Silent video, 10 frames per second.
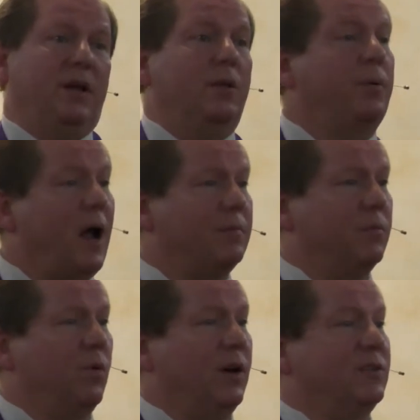The
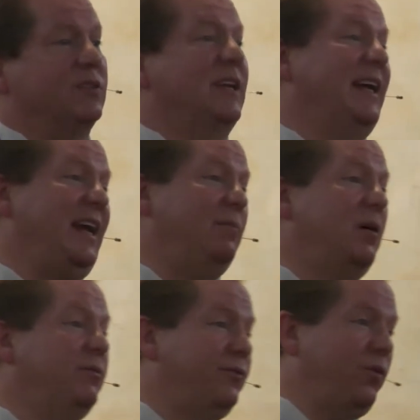problem was I came
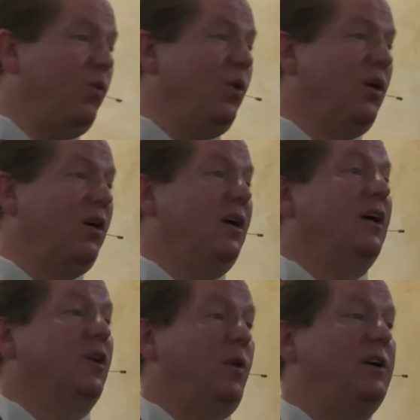up 4
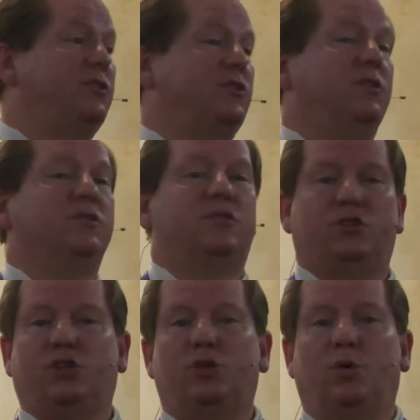questions
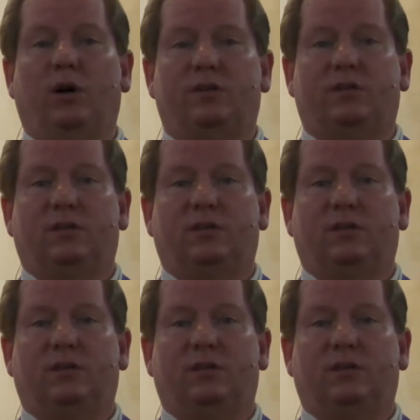short